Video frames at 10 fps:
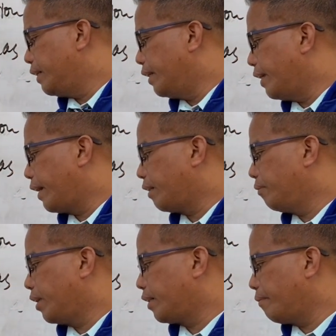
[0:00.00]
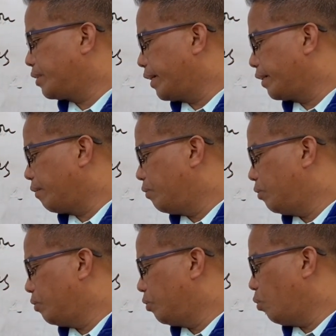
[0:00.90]
Then negative 3 times negative
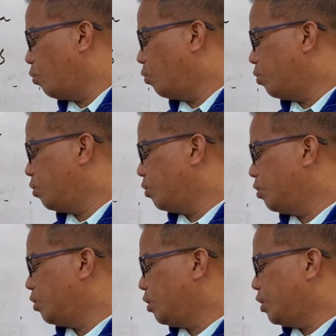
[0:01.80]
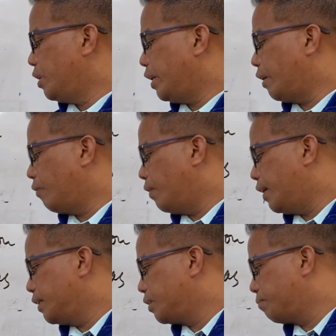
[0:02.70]
2
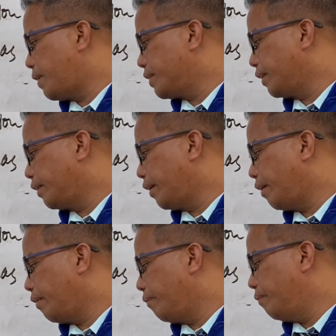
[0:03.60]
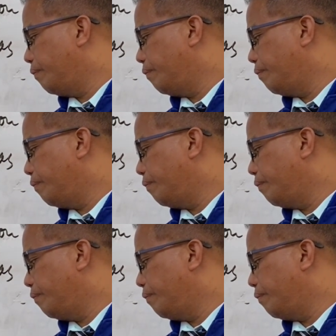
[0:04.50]
equals positive